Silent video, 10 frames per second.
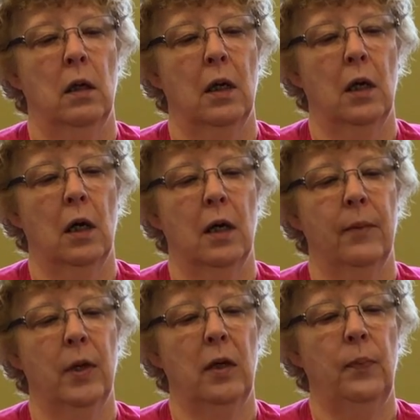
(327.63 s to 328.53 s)
And
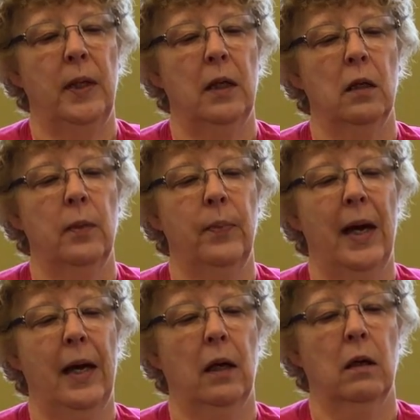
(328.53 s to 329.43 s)
I'm gonna peel it
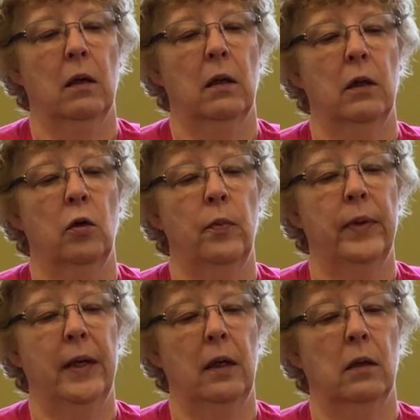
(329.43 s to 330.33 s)
back a little
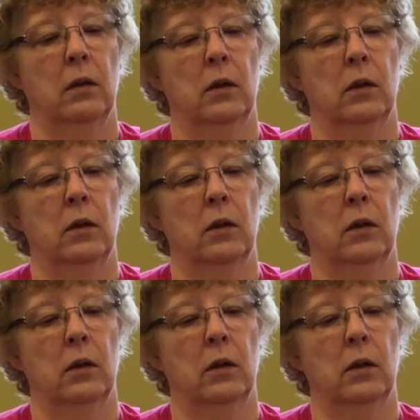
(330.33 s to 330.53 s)
bit.